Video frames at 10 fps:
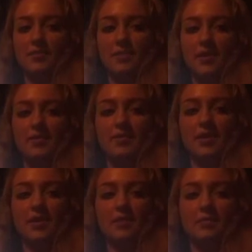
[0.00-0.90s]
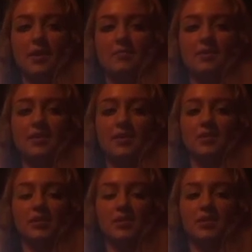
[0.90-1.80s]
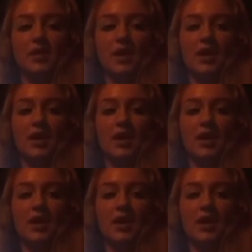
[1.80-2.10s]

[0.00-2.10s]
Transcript: vital in pigmentation,